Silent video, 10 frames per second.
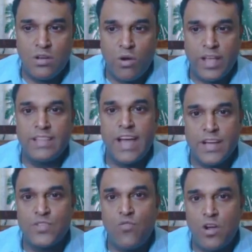Okay,
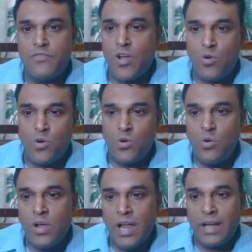that is what we are going
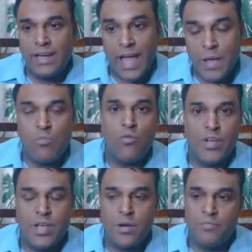to type over
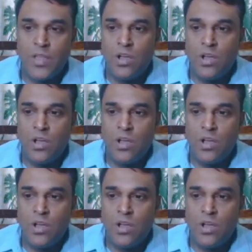here.